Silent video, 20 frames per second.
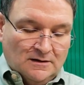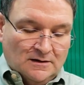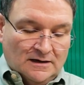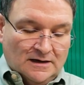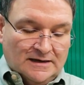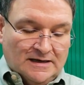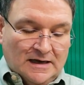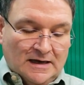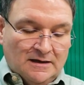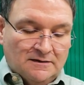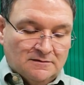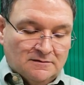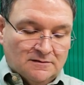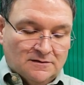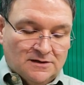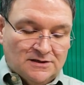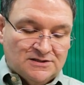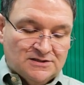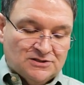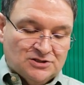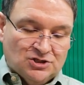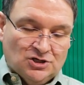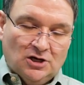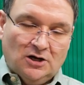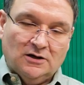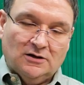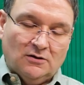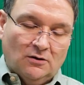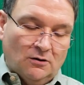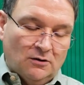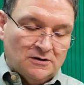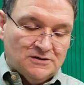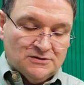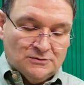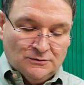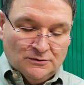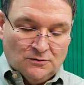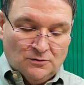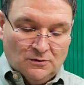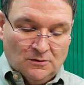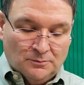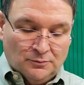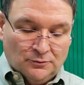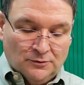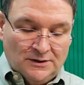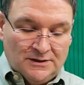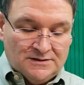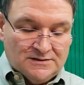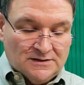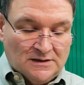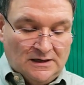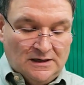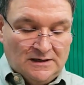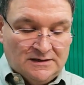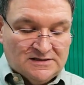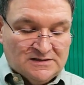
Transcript: Again, this chuck also incorporates a